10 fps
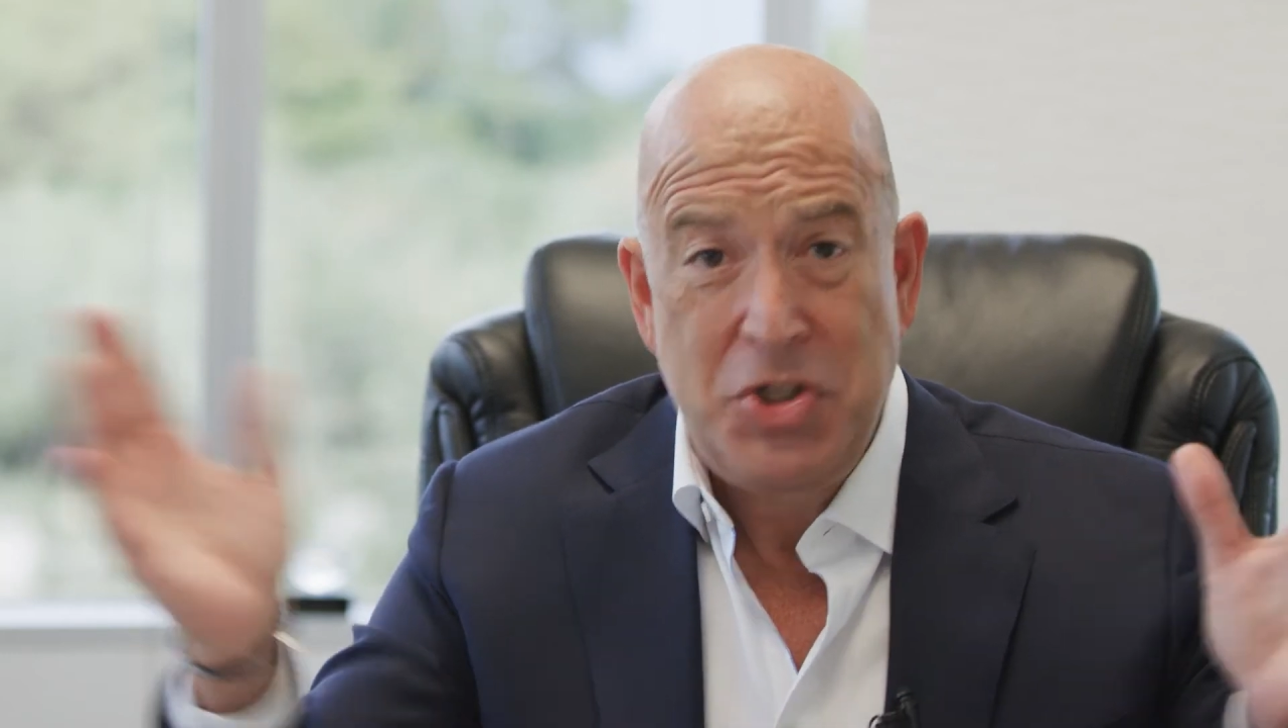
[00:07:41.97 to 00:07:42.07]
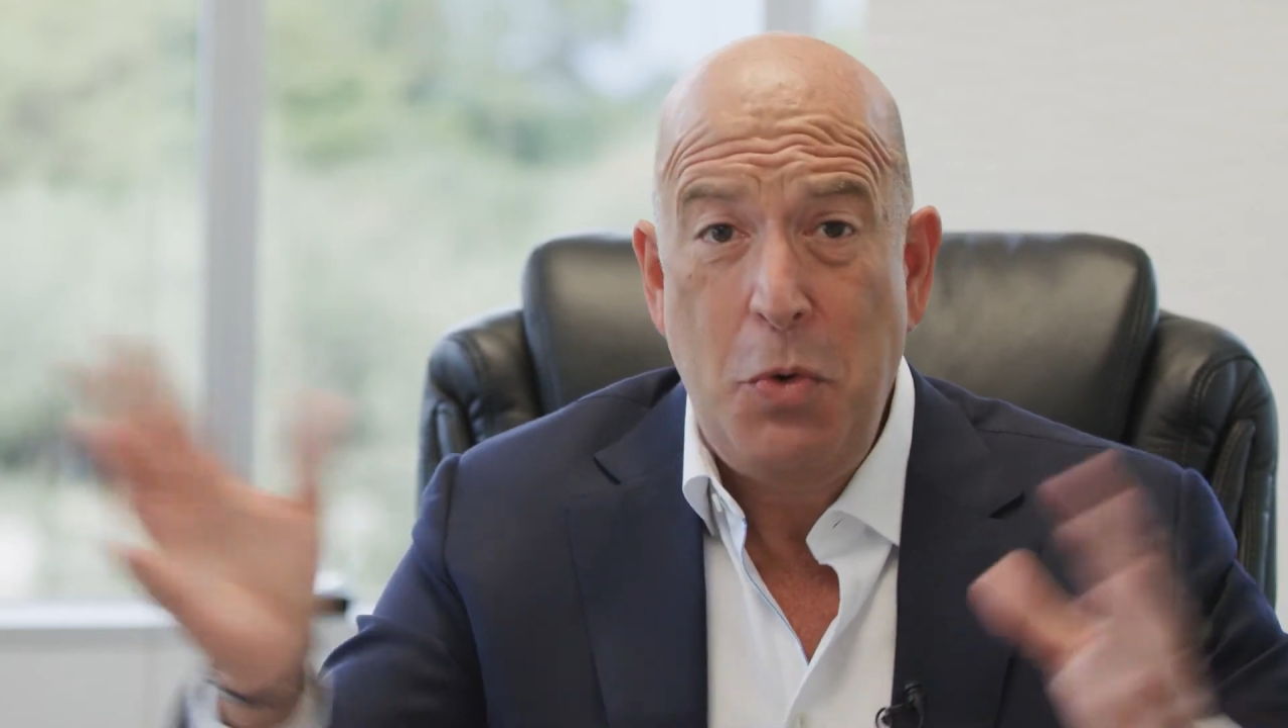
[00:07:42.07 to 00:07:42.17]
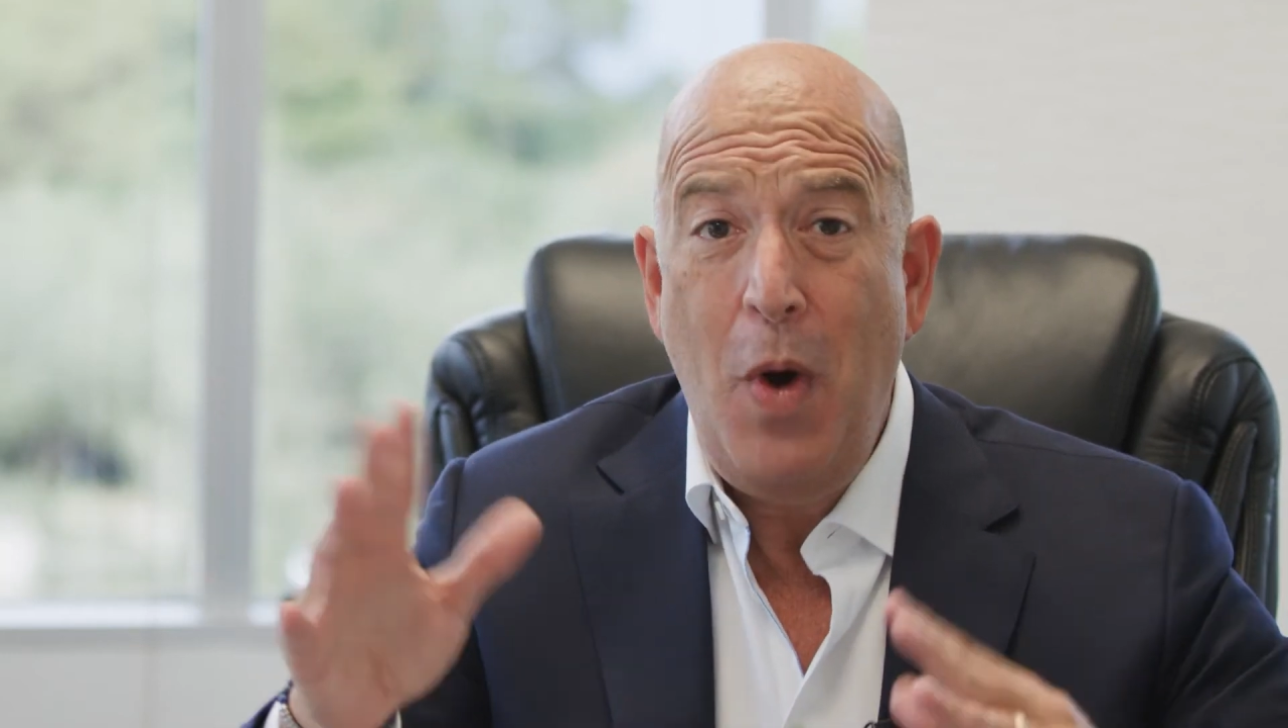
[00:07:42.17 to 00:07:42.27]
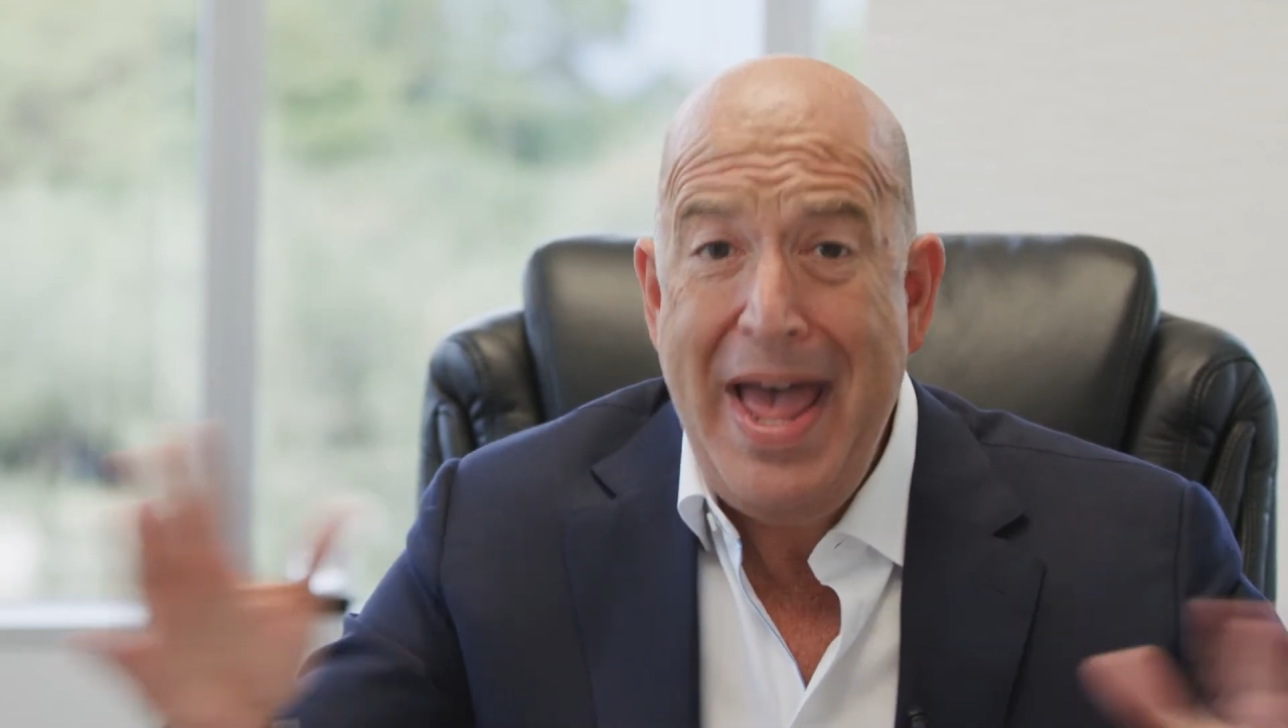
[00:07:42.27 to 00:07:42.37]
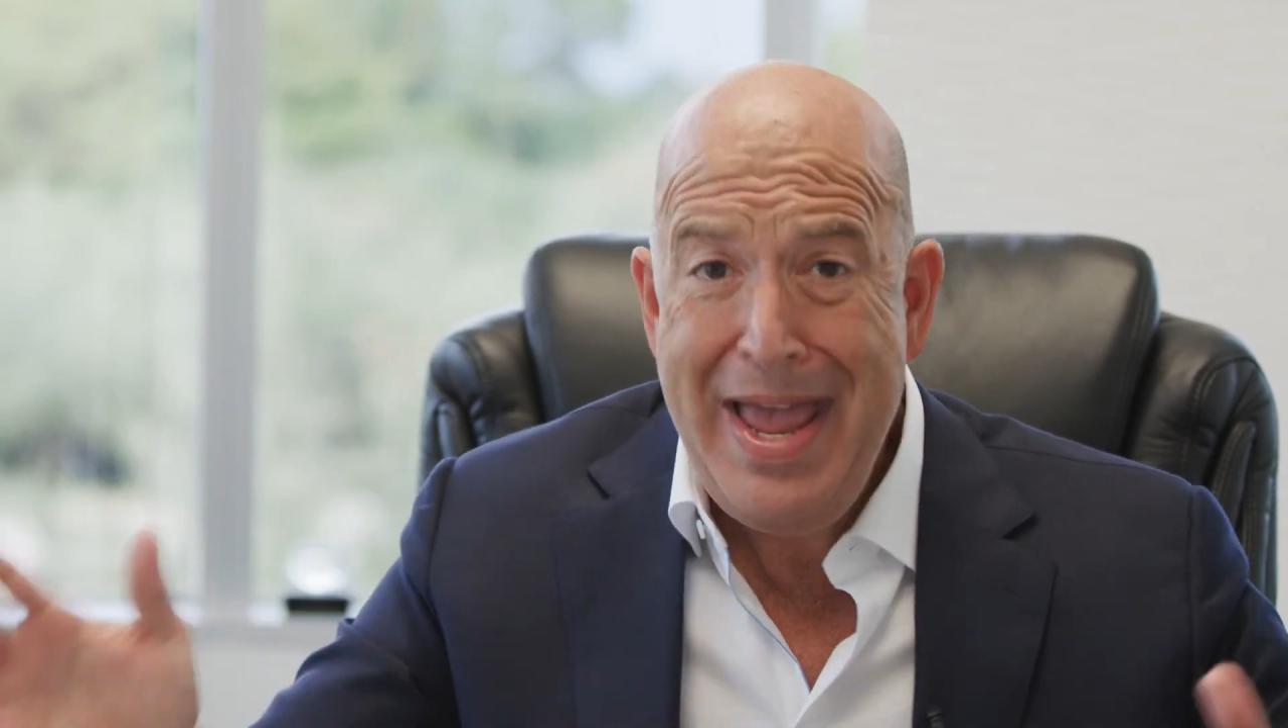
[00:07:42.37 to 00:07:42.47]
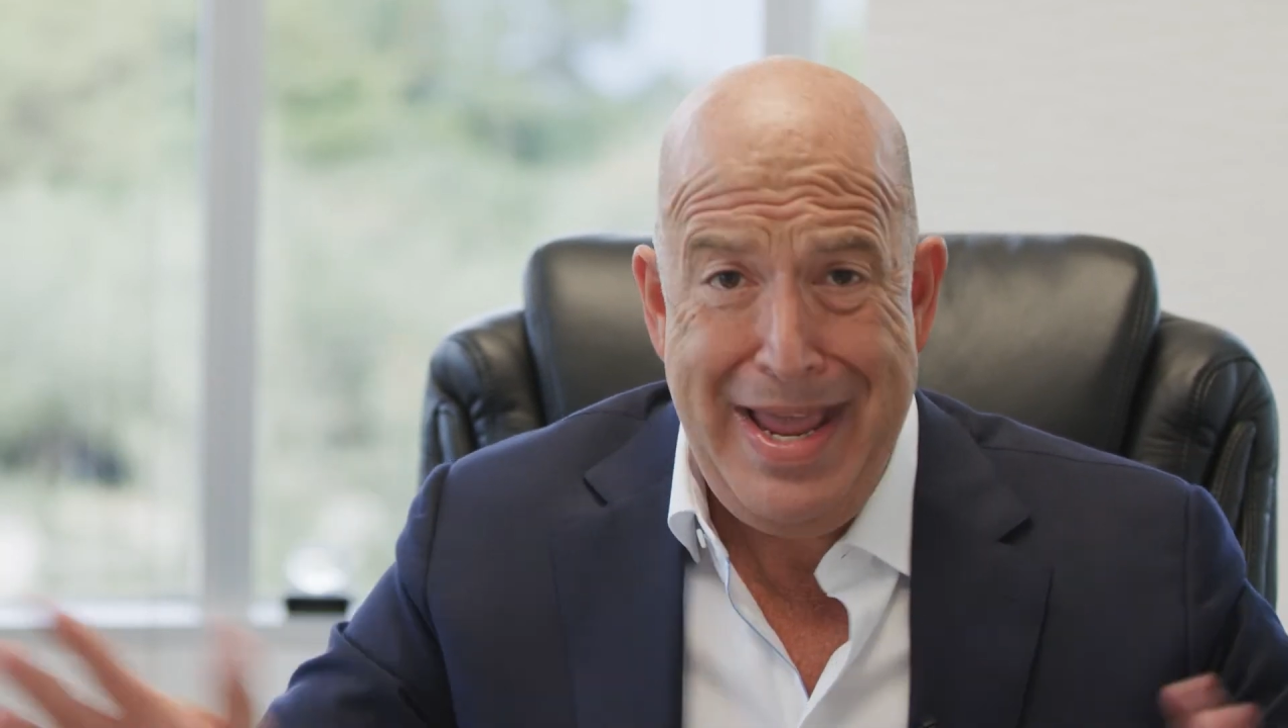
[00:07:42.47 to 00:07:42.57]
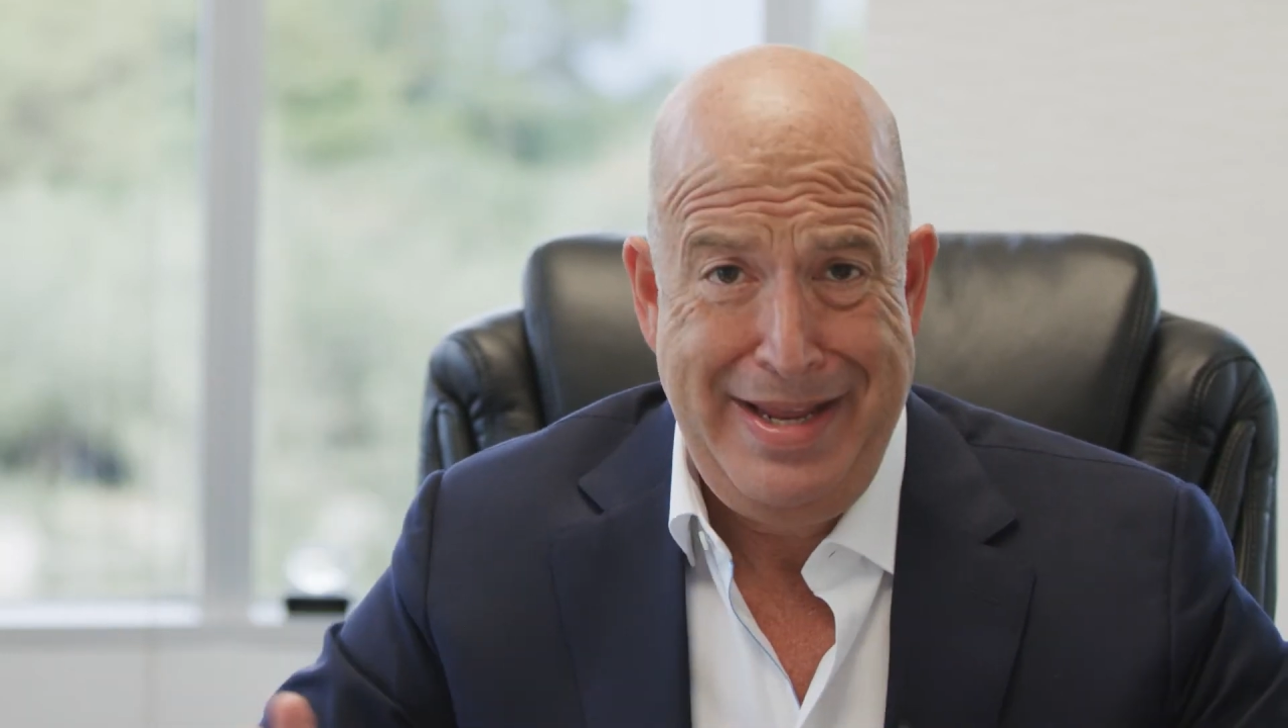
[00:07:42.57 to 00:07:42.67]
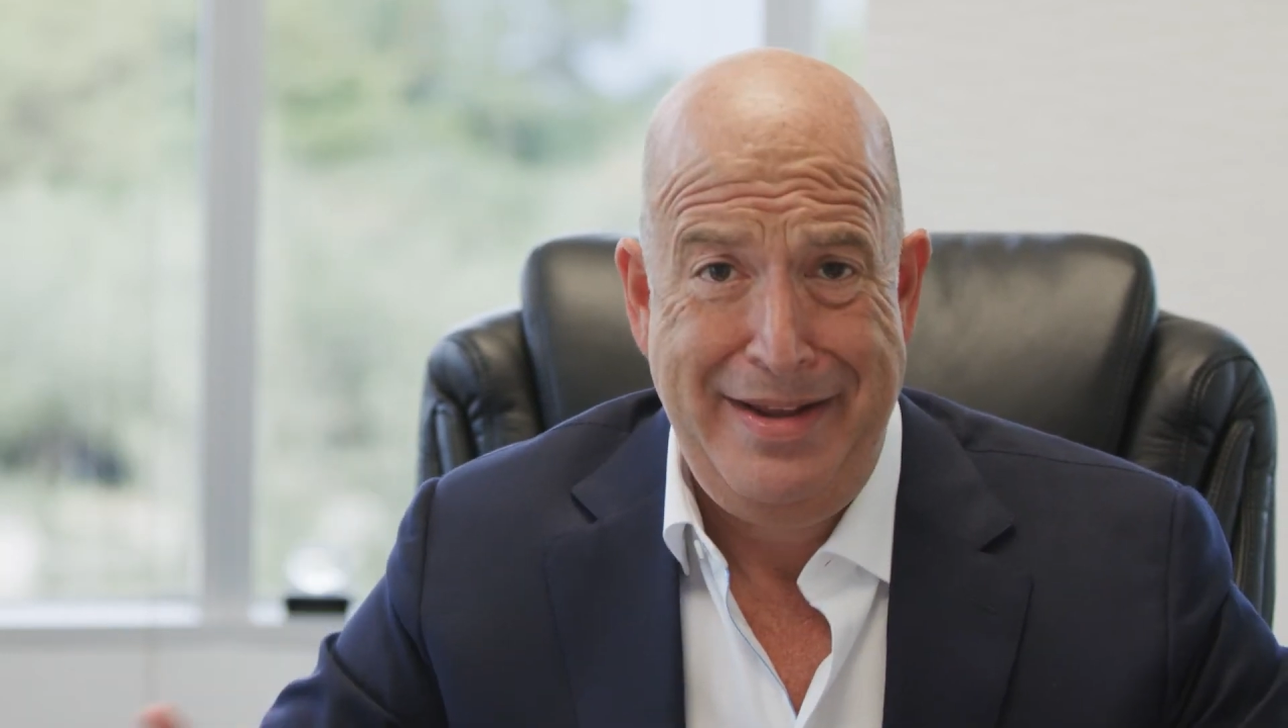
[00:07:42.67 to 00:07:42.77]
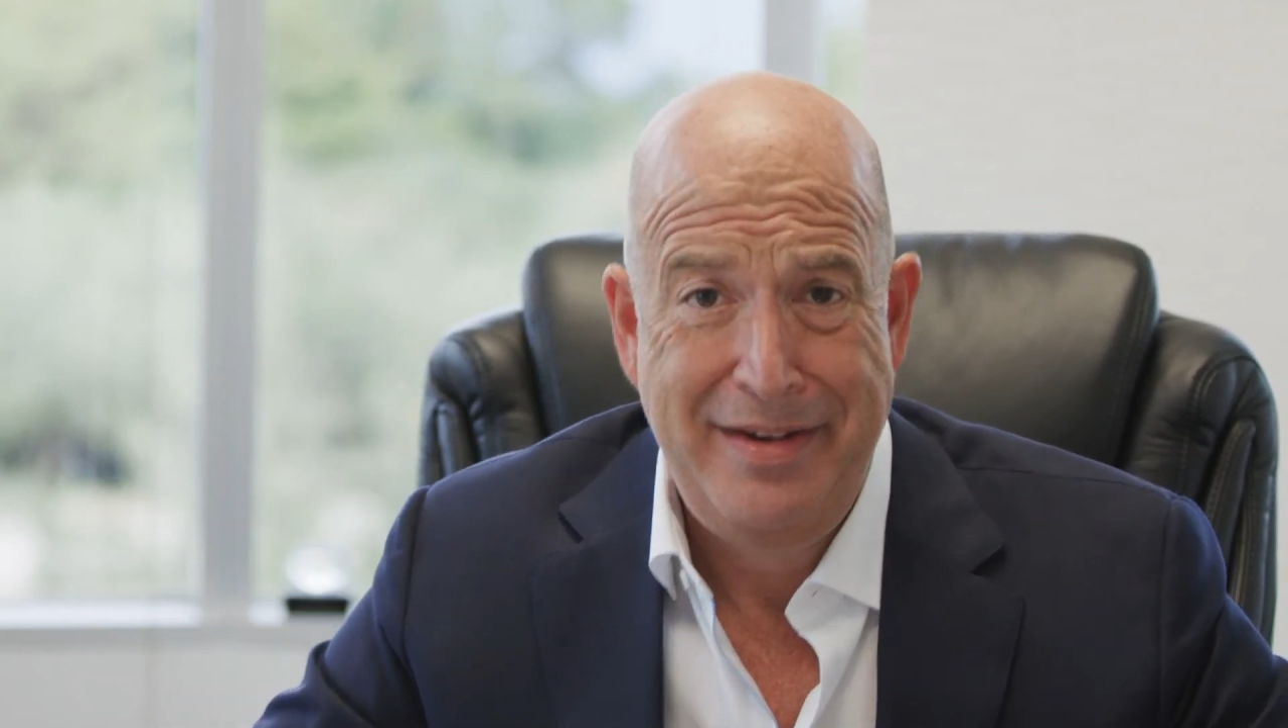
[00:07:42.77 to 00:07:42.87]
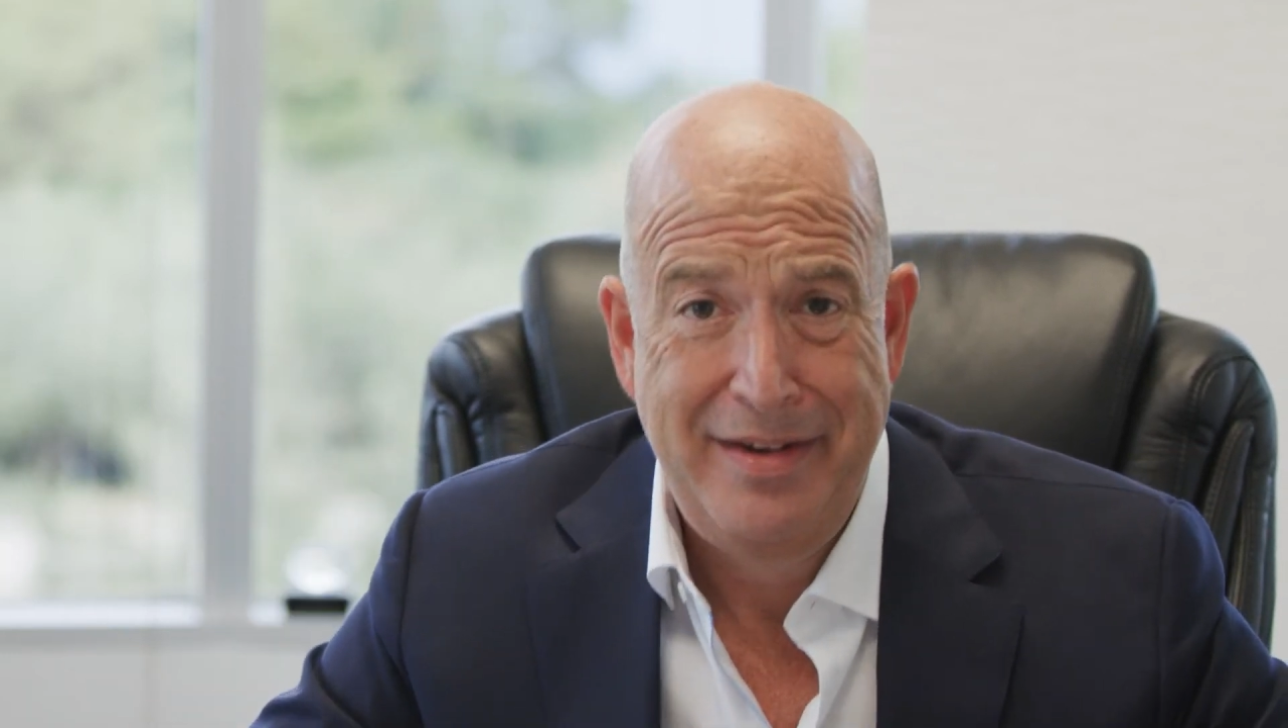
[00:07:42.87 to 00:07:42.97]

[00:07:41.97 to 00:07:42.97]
away.